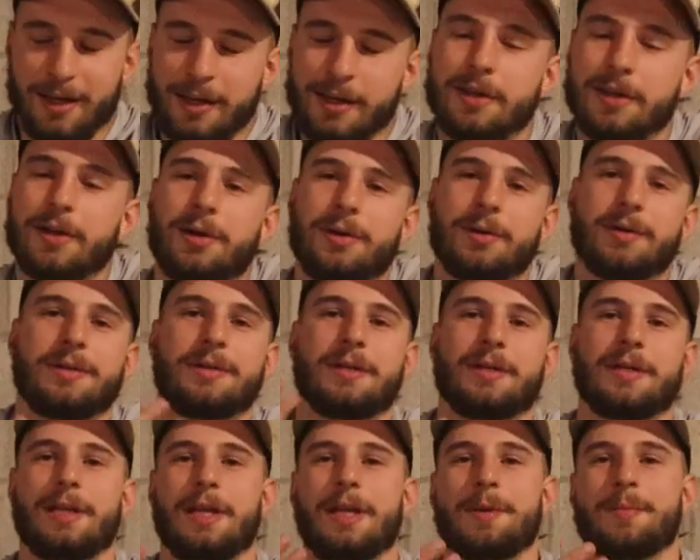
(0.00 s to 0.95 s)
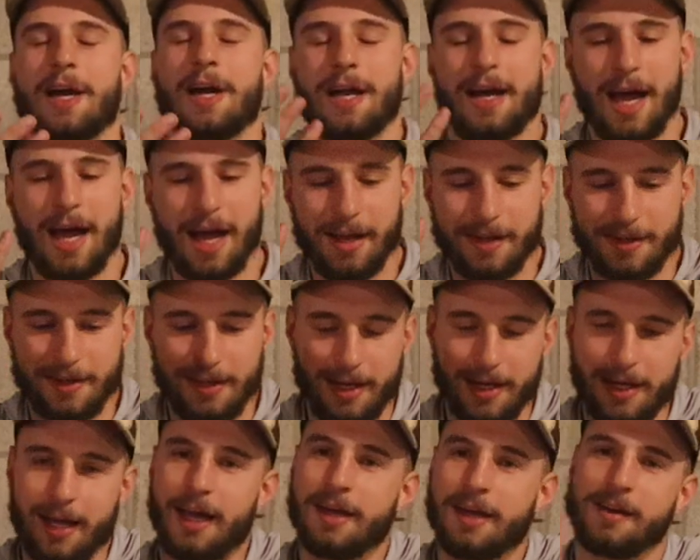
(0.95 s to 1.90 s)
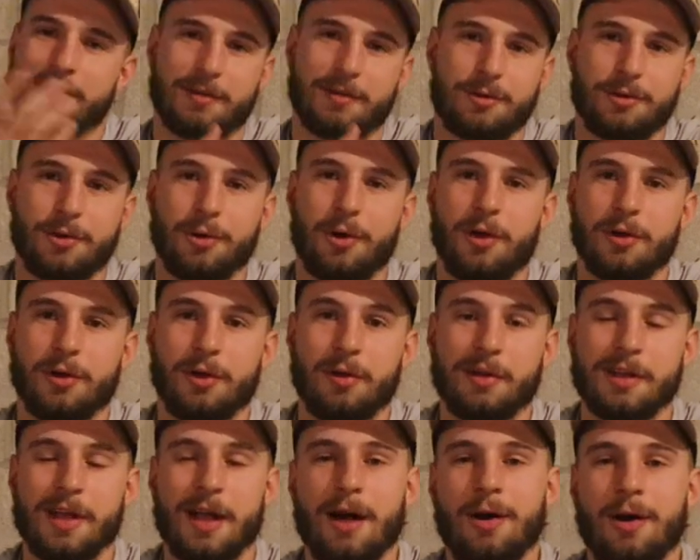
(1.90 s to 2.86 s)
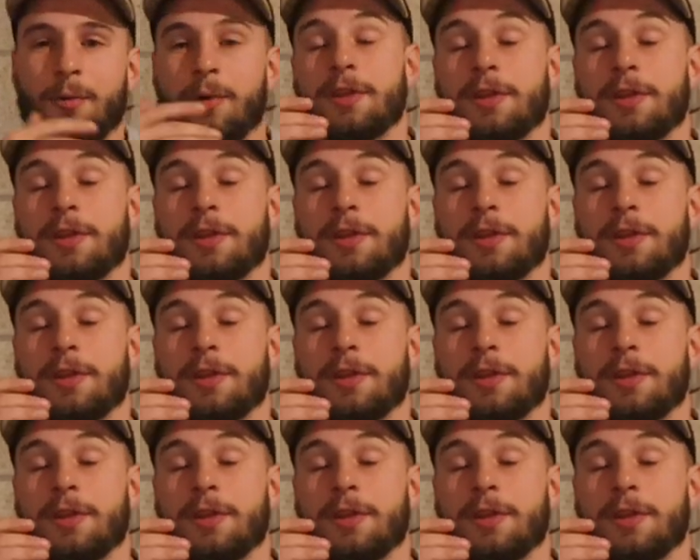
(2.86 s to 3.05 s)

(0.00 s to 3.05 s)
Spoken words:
So you might ask, like, I just threw all those out.